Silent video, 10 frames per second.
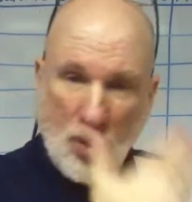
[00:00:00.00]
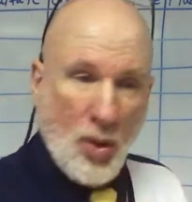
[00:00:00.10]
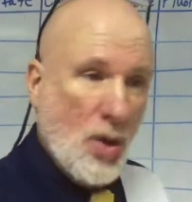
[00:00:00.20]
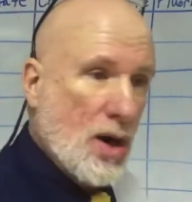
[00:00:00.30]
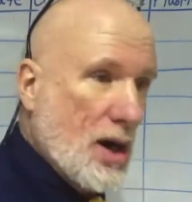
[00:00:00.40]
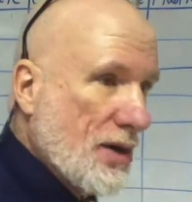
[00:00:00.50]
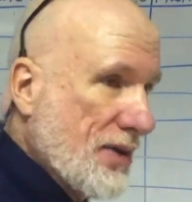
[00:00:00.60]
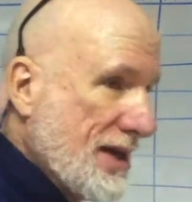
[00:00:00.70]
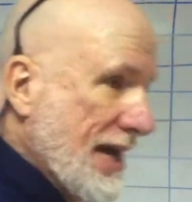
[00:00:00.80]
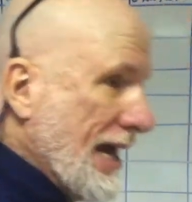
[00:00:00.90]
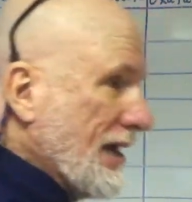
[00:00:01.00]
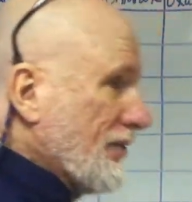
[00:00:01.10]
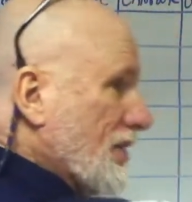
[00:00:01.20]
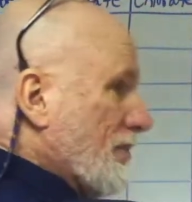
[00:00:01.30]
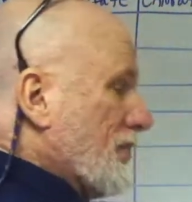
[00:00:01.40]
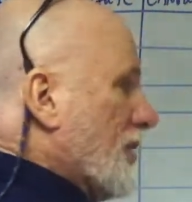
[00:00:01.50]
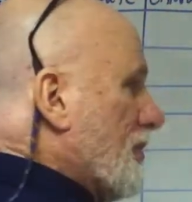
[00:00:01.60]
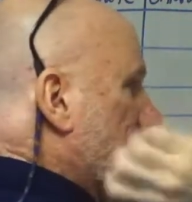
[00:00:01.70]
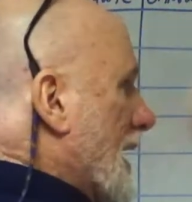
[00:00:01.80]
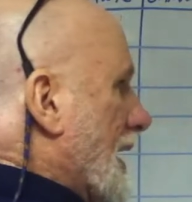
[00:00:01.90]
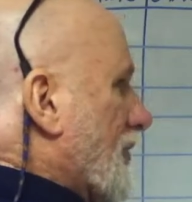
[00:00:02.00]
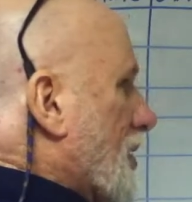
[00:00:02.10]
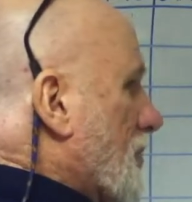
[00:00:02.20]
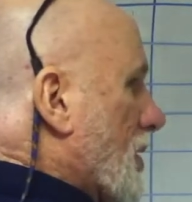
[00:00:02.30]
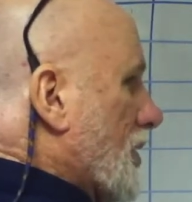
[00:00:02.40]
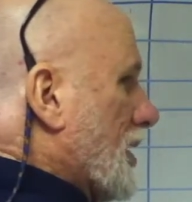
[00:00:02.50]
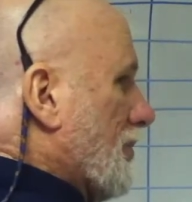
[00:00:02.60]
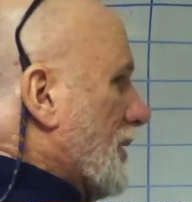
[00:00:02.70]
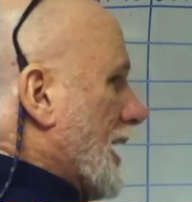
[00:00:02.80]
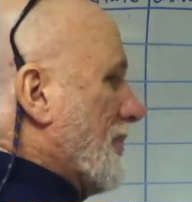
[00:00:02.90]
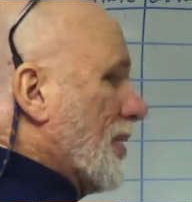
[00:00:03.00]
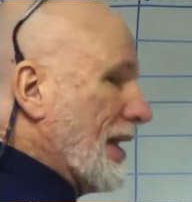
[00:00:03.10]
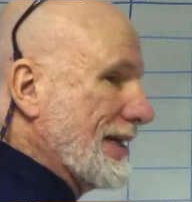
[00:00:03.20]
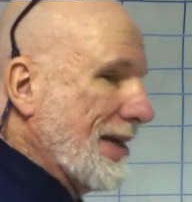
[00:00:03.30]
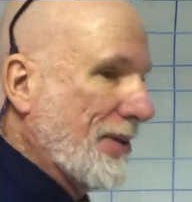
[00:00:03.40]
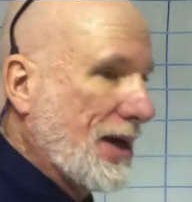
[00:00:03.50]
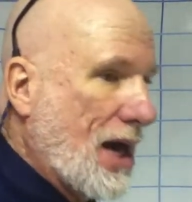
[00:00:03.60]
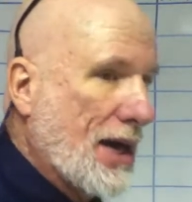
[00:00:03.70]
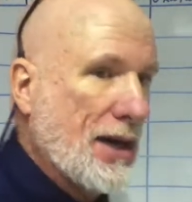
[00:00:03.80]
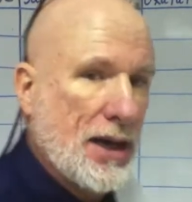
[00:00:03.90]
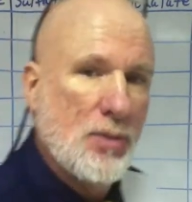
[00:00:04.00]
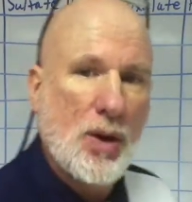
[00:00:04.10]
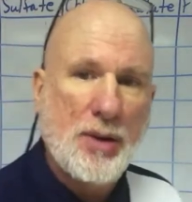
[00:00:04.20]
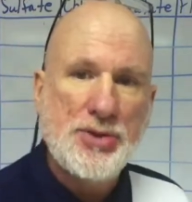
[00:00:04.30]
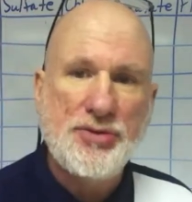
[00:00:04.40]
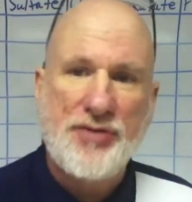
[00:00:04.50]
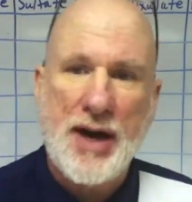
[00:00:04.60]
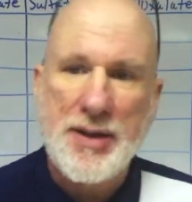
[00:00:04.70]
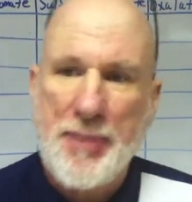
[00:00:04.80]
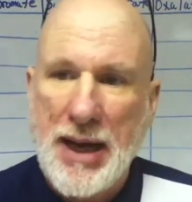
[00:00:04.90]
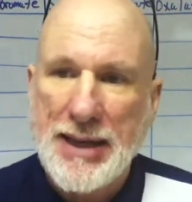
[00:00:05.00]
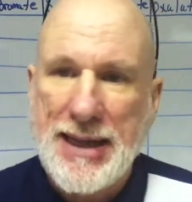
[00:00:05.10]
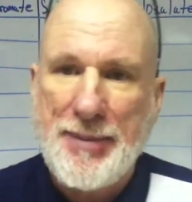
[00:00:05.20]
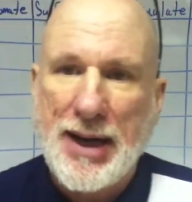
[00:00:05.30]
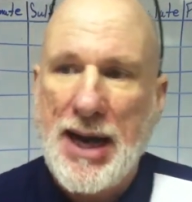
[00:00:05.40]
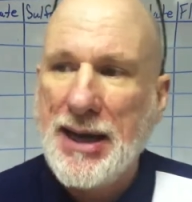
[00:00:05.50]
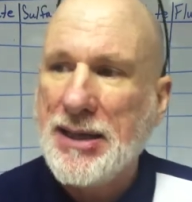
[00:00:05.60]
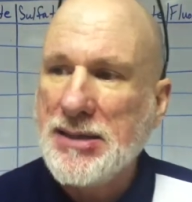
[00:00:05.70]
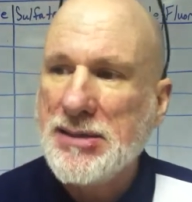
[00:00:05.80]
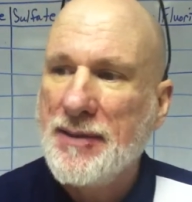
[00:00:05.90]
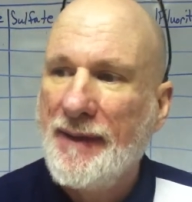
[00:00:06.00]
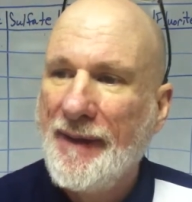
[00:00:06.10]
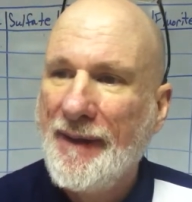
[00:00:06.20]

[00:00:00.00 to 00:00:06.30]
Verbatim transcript: or the negative, the negative component can be a polyatomic ion. And where would you find the polyatomic ions?